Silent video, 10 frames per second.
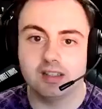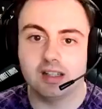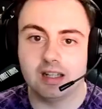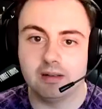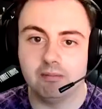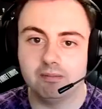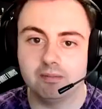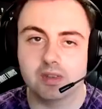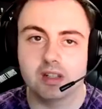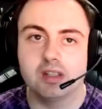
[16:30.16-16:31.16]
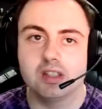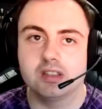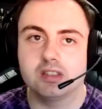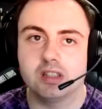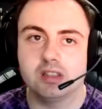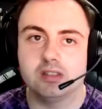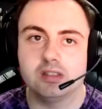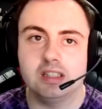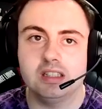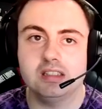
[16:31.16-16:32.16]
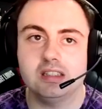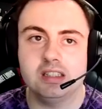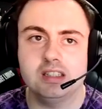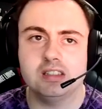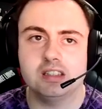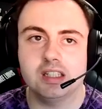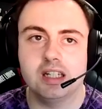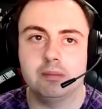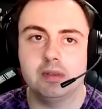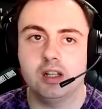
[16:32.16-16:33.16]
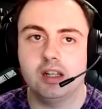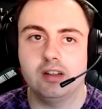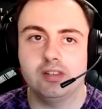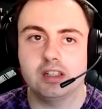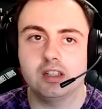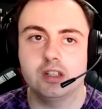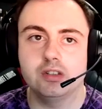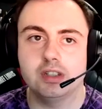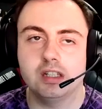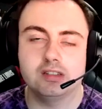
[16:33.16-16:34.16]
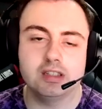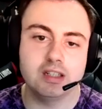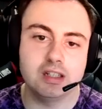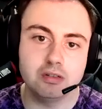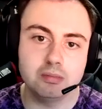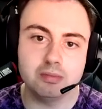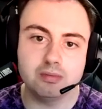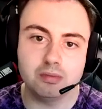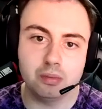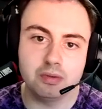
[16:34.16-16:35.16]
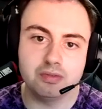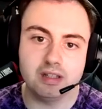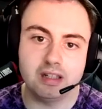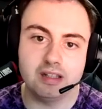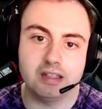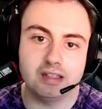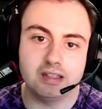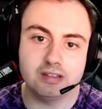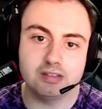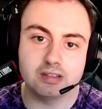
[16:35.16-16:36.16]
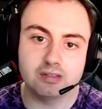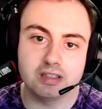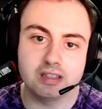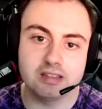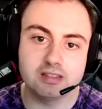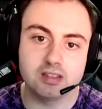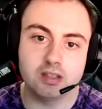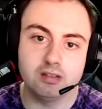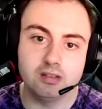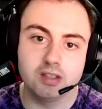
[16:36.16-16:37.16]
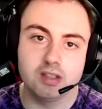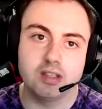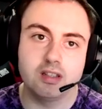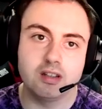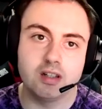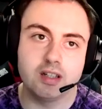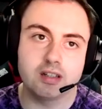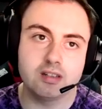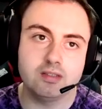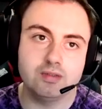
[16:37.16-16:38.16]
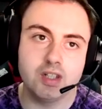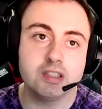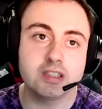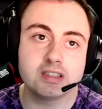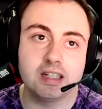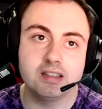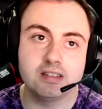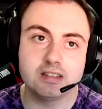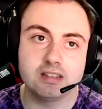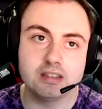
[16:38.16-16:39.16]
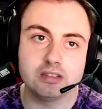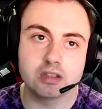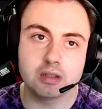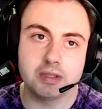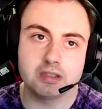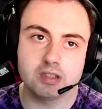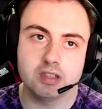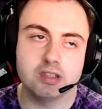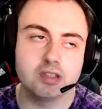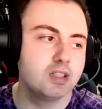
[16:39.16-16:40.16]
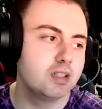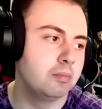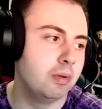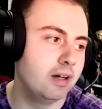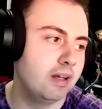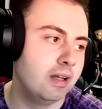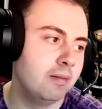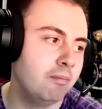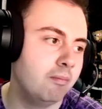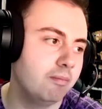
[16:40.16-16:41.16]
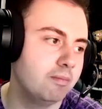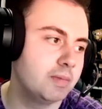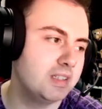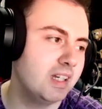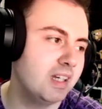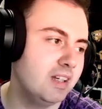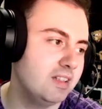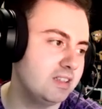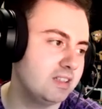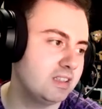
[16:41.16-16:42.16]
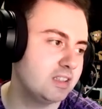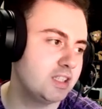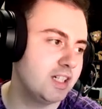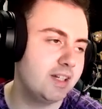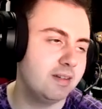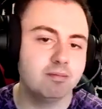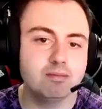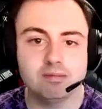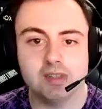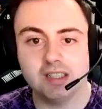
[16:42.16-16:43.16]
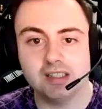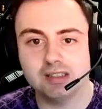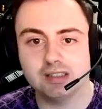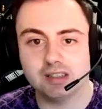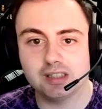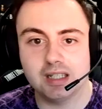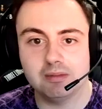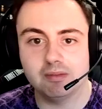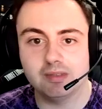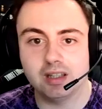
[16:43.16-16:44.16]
Um, so it is a shame. Like I think COVID didn't help with it, anything really. So like I understand it's not going to be as good, but yeah, it's a shame. It is a shame.